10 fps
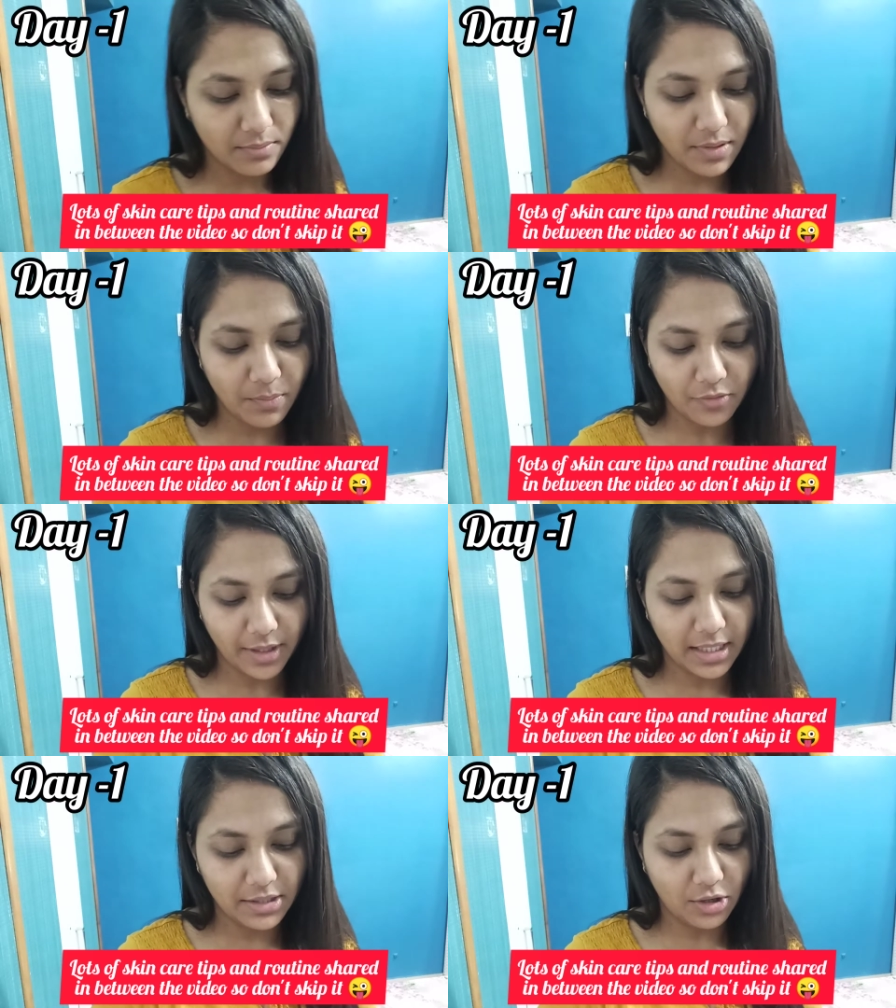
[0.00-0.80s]
be
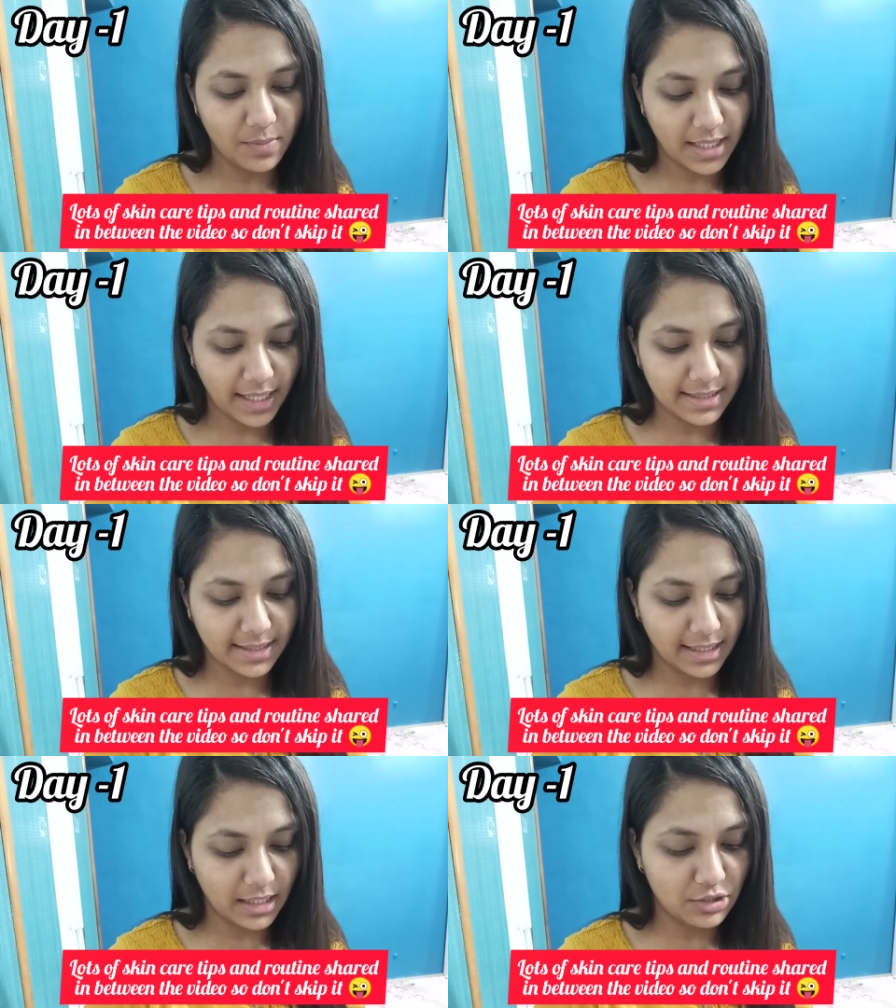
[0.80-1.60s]
perfectly normal like
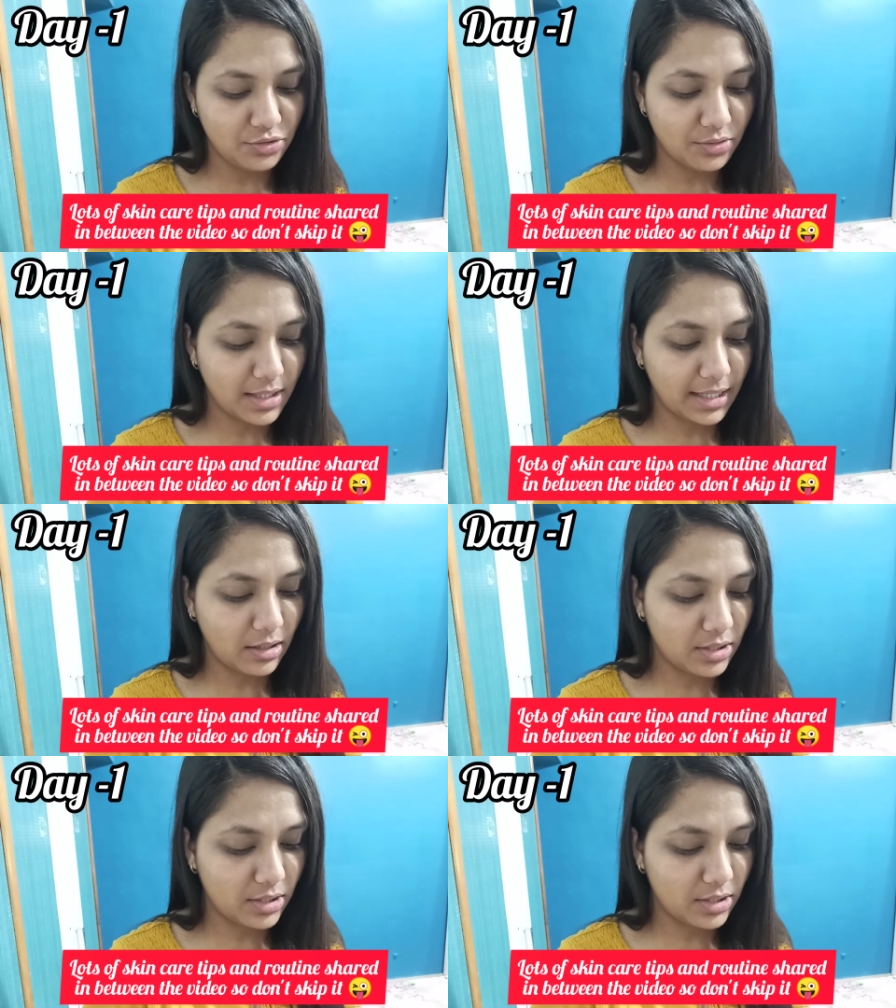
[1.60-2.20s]
skin and you don't like